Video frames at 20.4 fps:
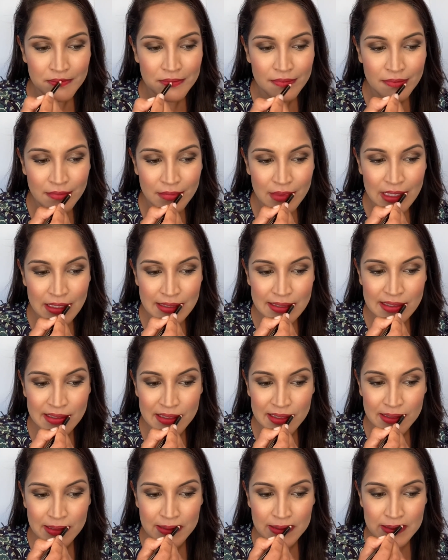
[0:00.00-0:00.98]
This
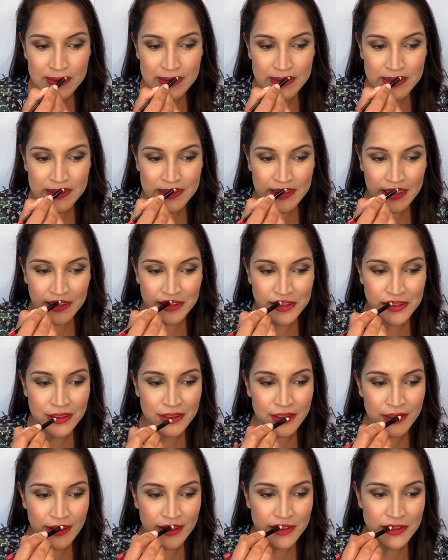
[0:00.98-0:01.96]
is such a
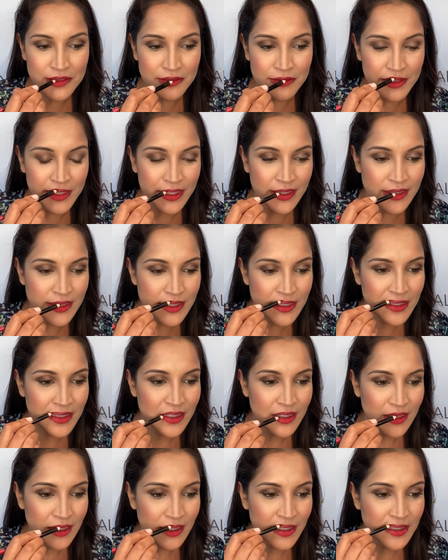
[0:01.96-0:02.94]
nice red.
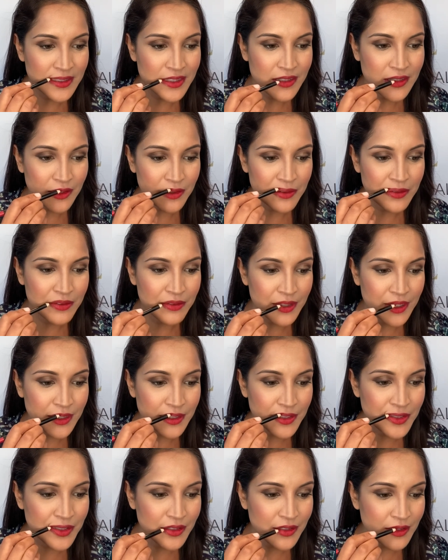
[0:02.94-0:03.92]
It's so
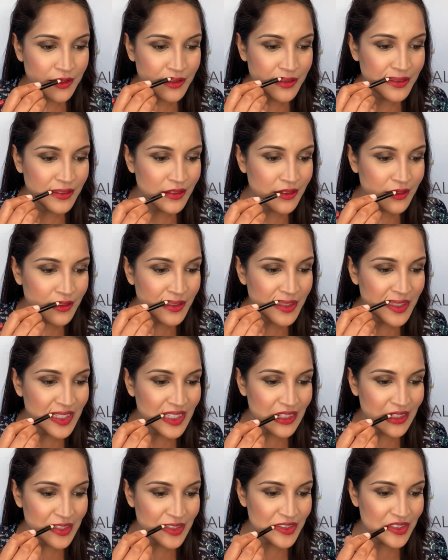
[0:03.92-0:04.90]
rich and
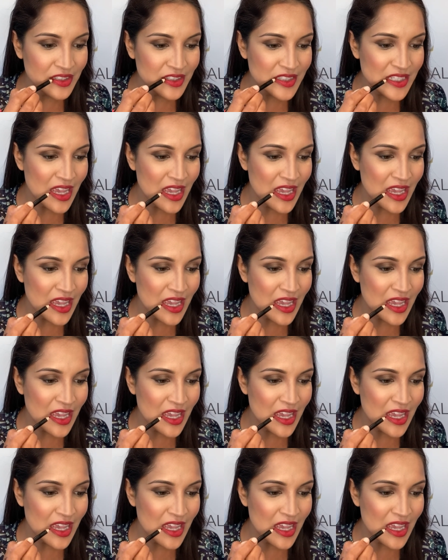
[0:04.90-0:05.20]
delicious.